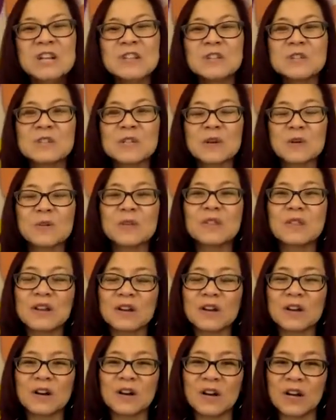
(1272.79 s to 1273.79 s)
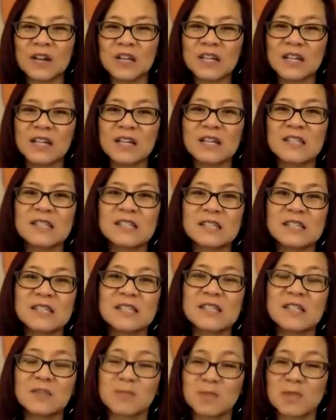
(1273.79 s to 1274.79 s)
So their audience
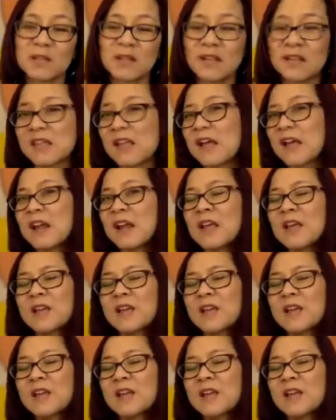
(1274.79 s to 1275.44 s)
is something like that.